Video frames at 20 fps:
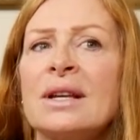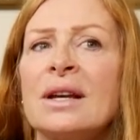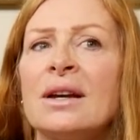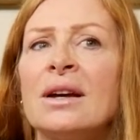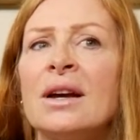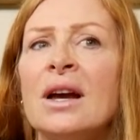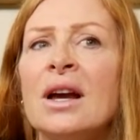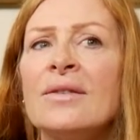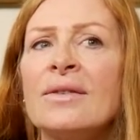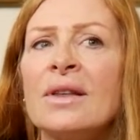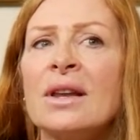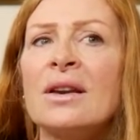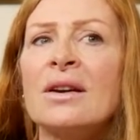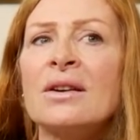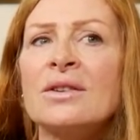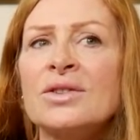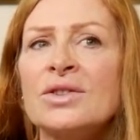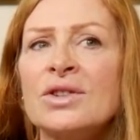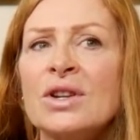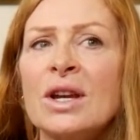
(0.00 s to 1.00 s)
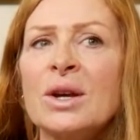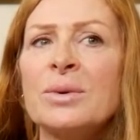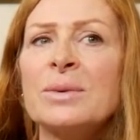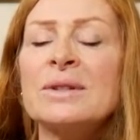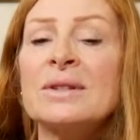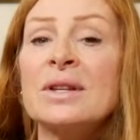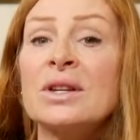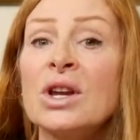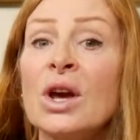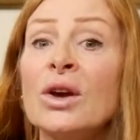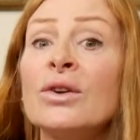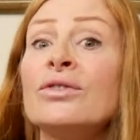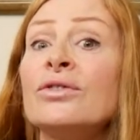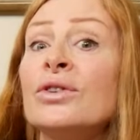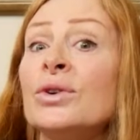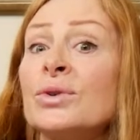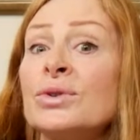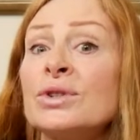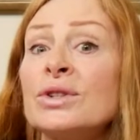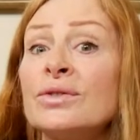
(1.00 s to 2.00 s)
over the last year, was the
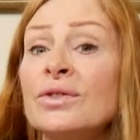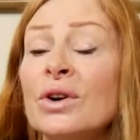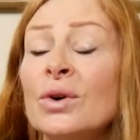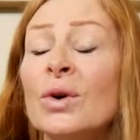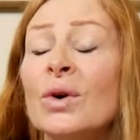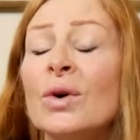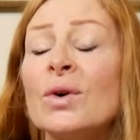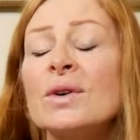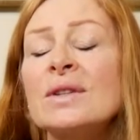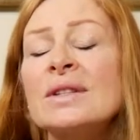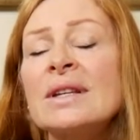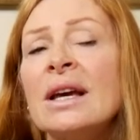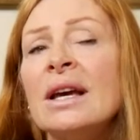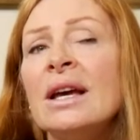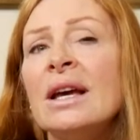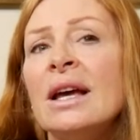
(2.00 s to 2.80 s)
no-fault divorce.